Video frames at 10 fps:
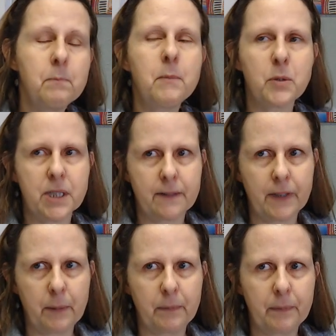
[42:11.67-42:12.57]
Most of
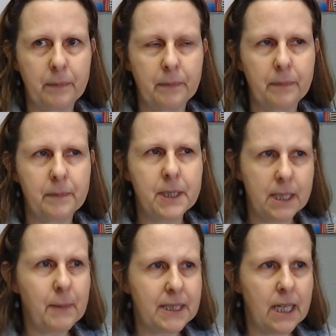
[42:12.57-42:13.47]
them. Does that
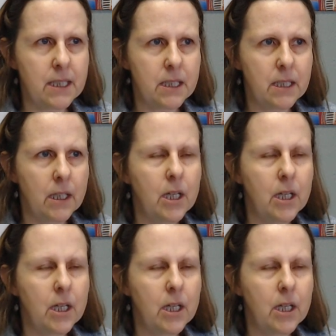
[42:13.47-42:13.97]
make sense?